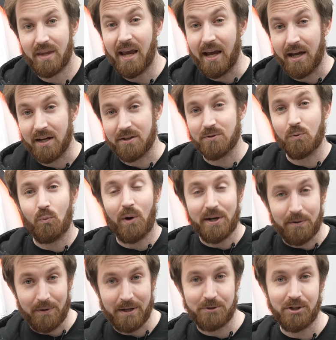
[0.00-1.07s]
and why
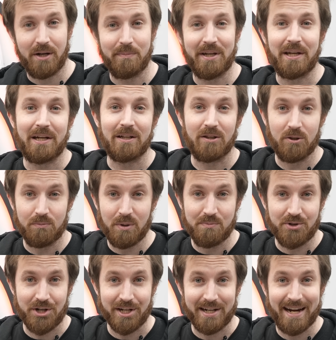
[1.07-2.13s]
don't I try making an aluminum
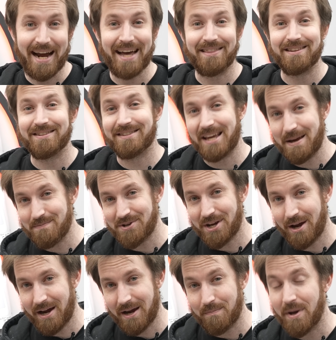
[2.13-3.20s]
jig at the same
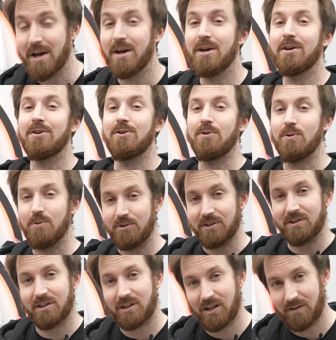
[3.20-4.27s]
time
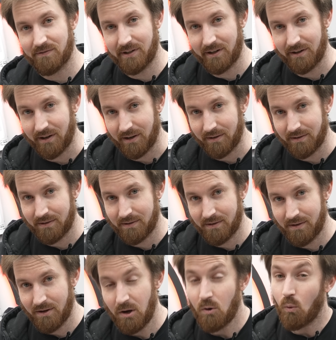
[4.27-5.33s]
using the Carvera?
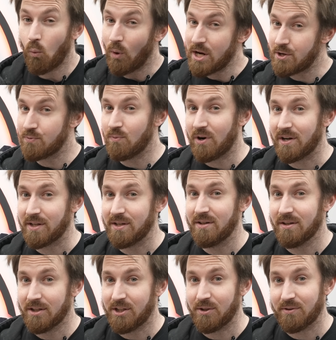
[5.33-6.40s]
Which one
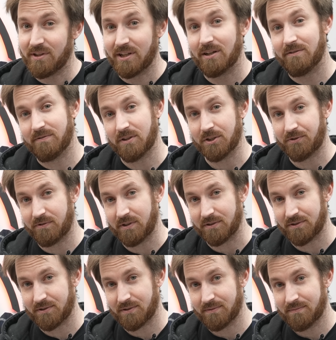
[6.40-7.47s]
do you think I'll finish
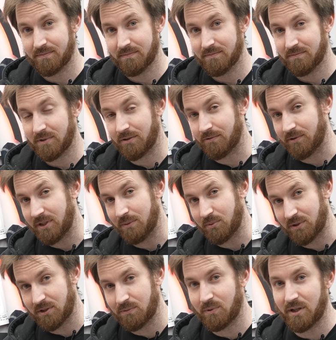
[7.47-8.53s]
first? the 3D printed